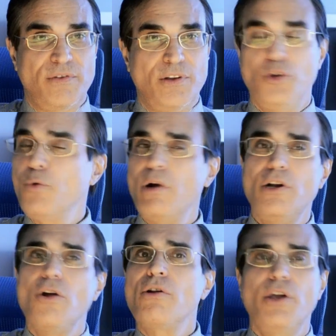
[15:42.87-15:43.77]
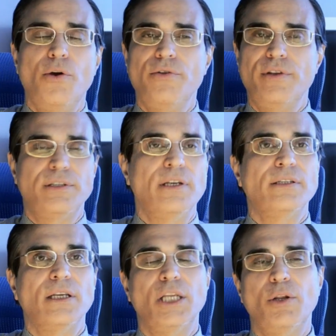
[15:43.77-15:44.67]
You will not cure
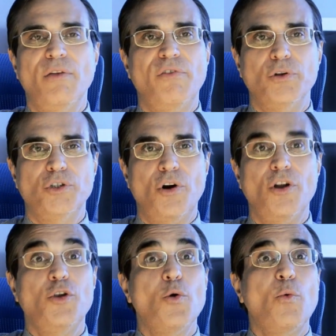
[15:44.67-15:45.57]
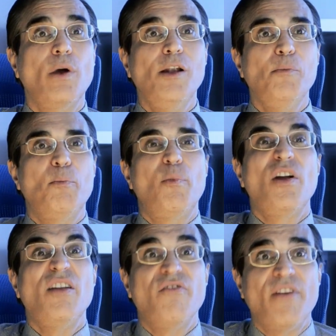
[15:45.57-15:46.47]
diseases in the future. You will
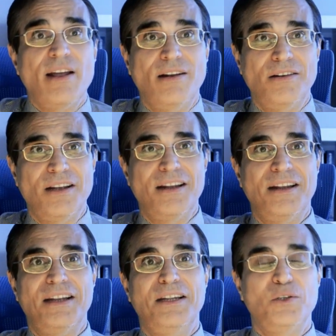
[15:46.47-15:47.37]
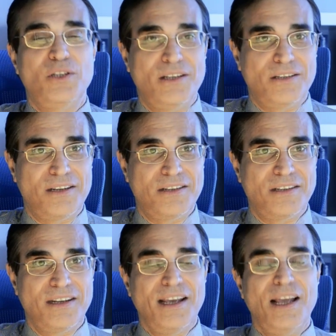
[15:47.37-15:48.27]
prevent diseases.
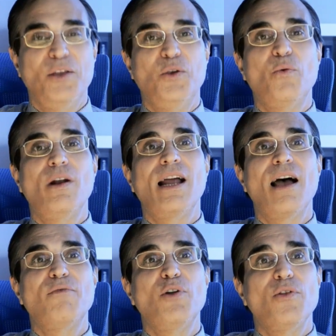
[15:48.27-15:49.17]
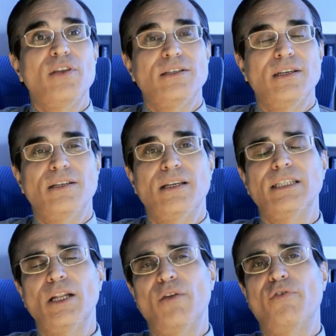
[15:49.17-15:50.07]
You will have no diseases in
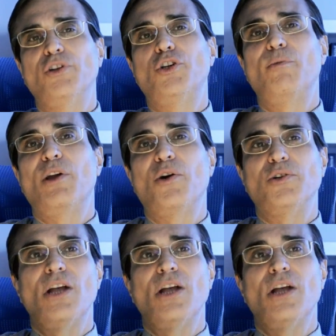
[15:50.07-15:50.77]
the future because